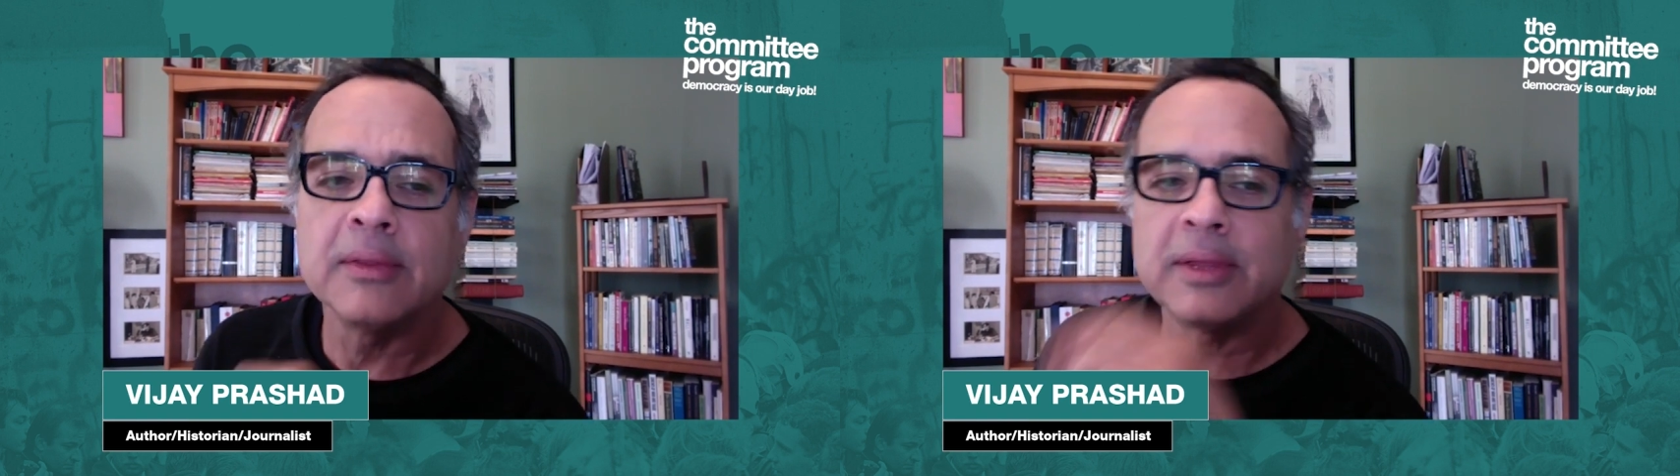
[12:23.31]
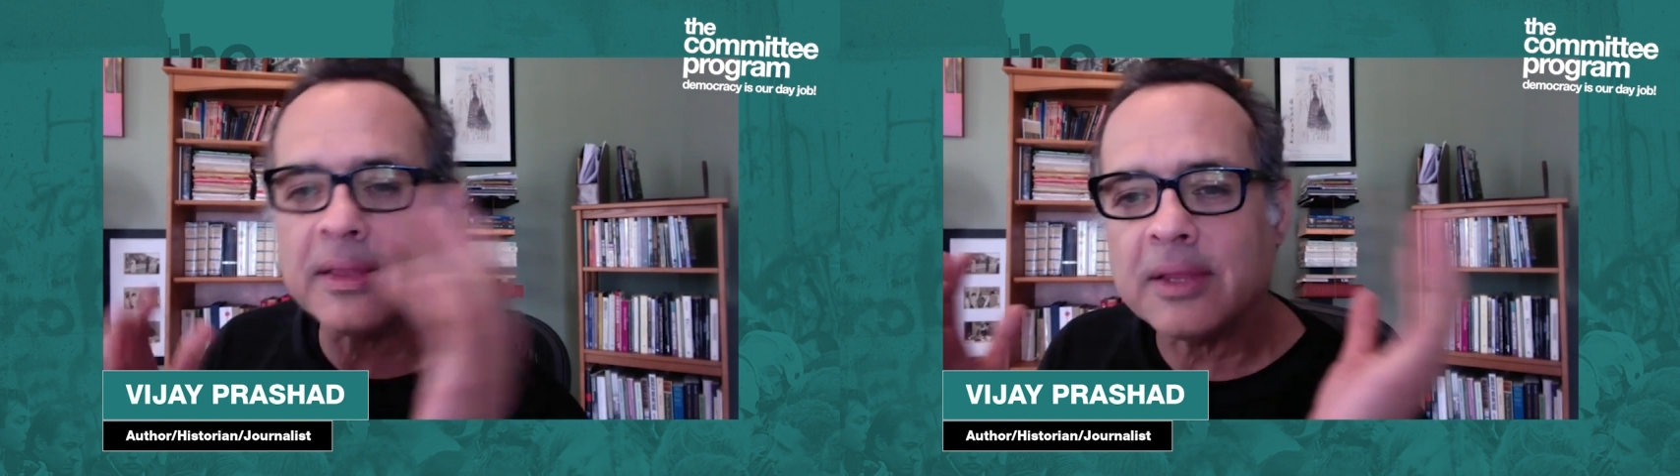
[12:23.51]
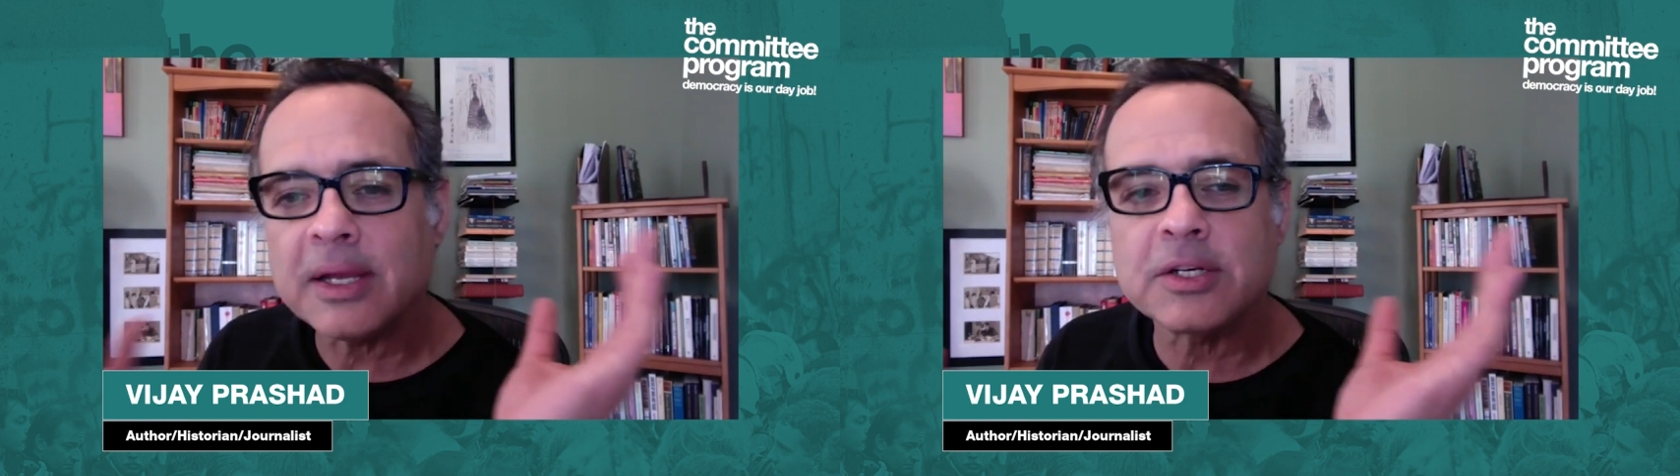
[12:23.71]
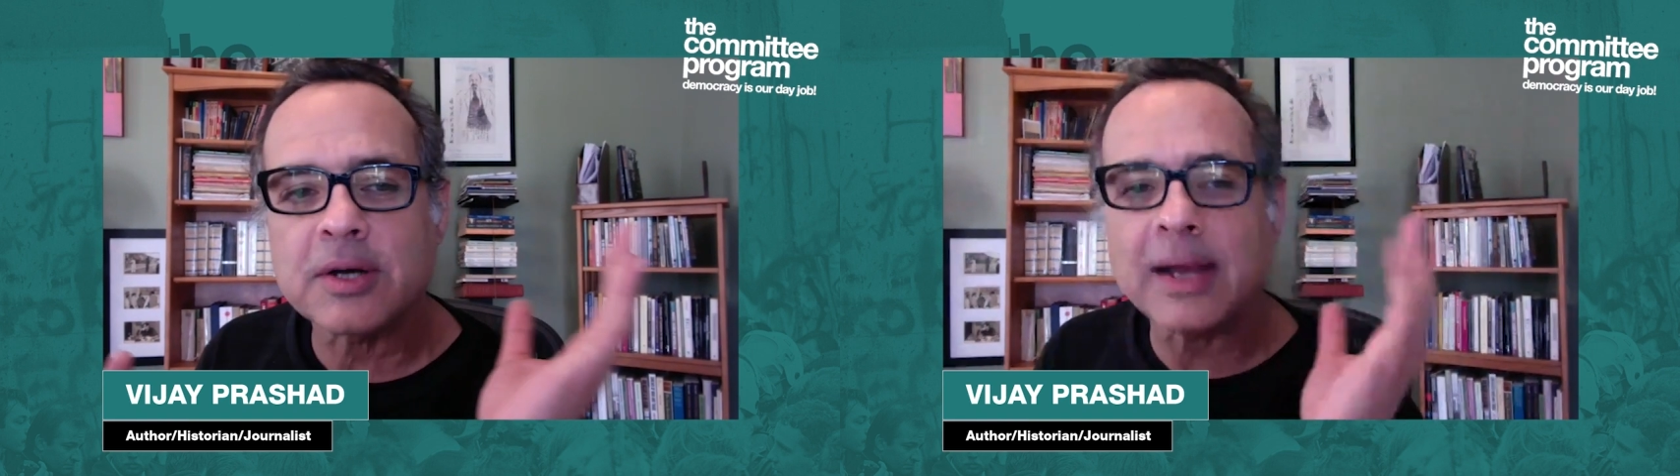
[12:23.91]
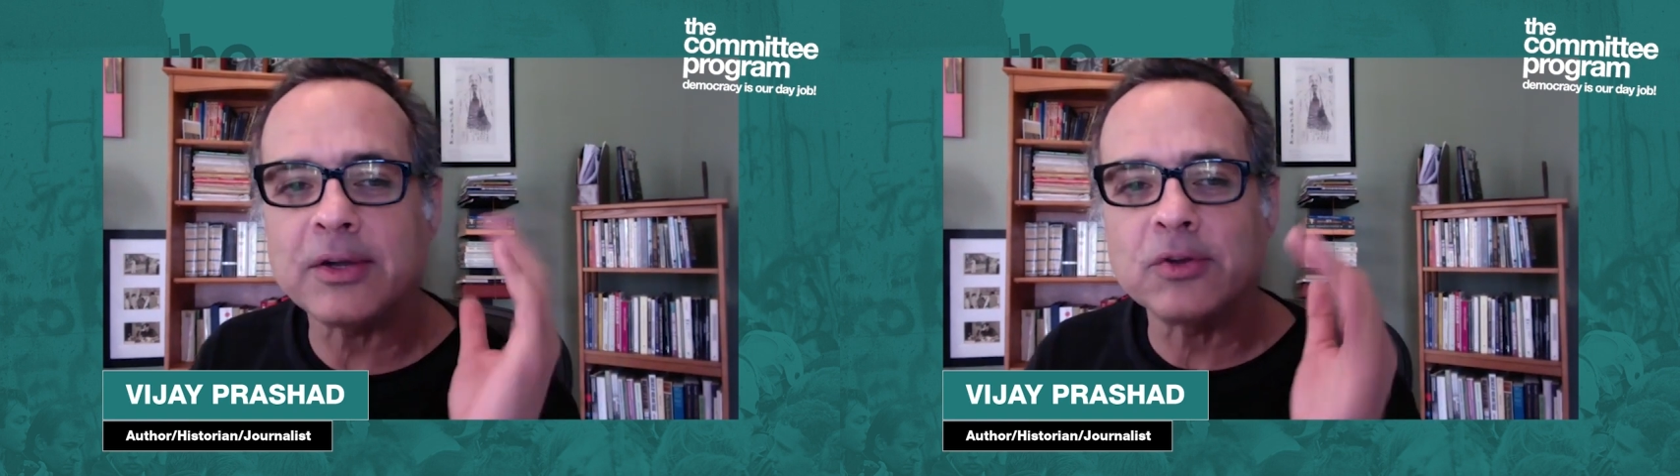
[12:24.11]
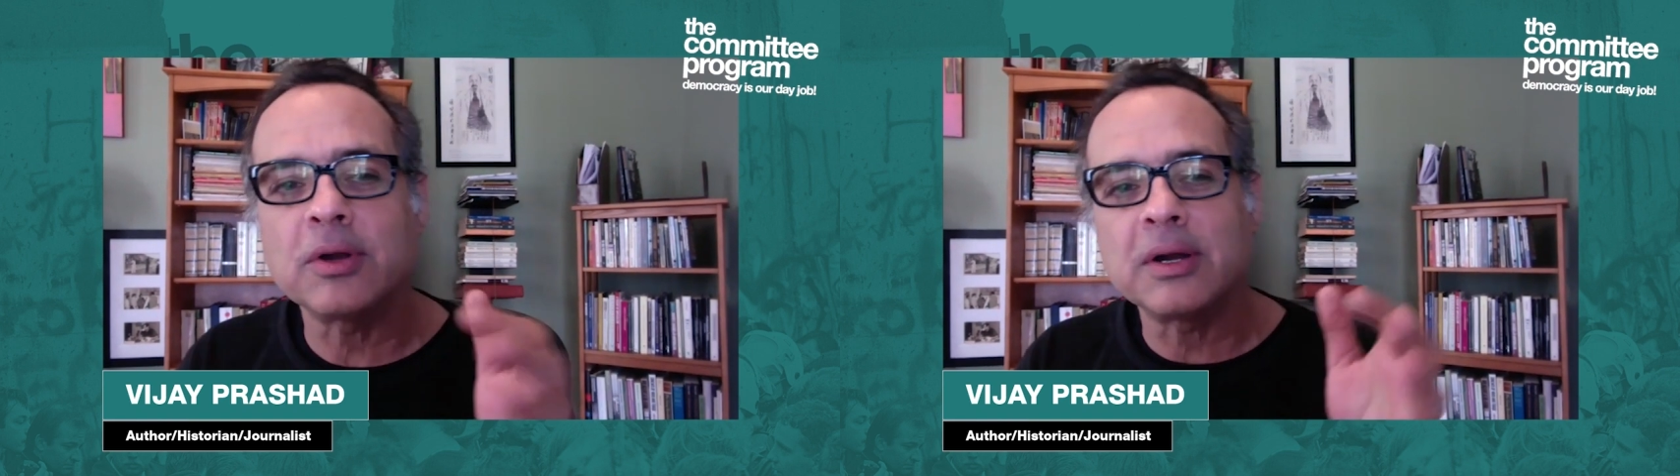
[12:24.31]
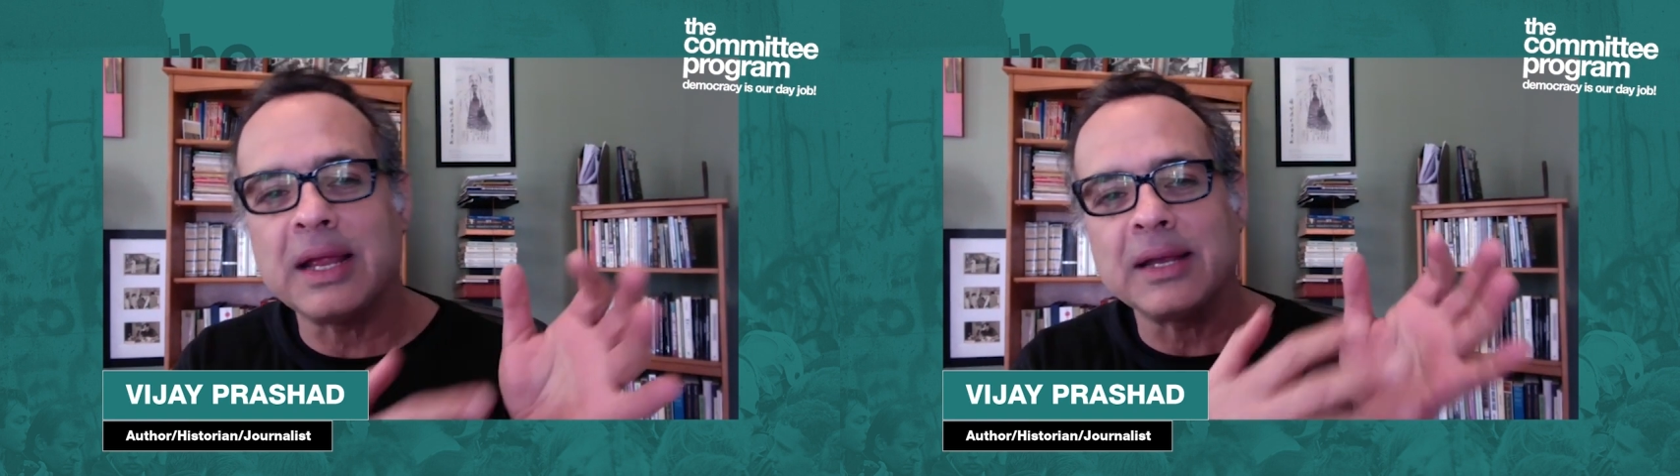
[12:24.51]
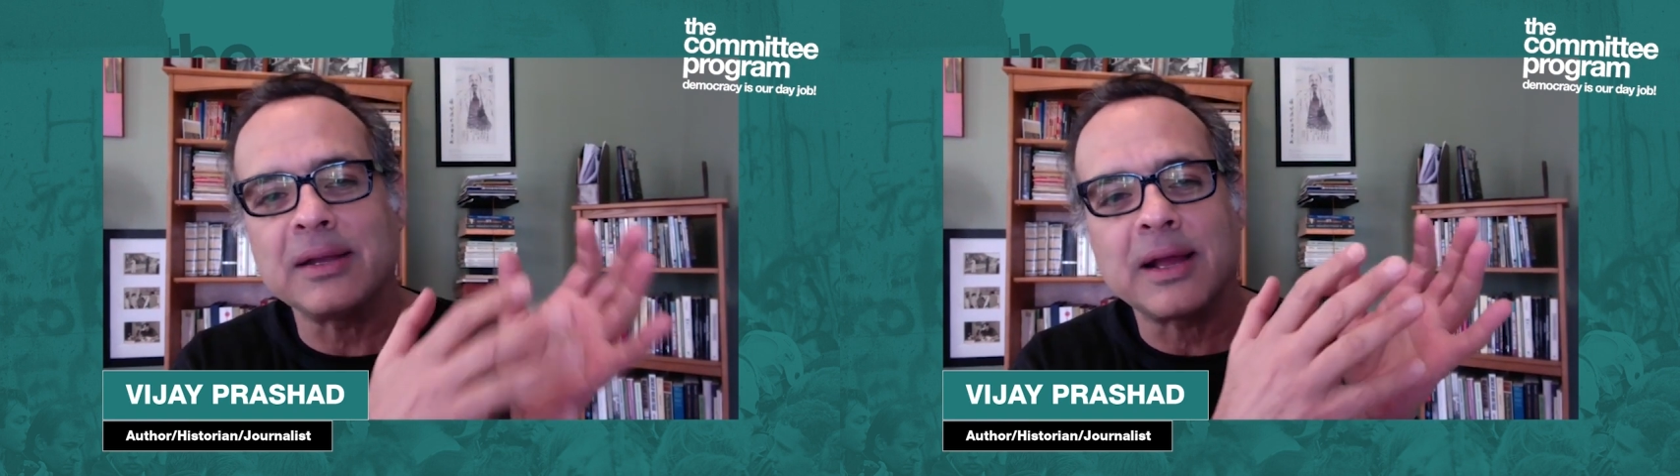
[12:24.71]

Then they tried to create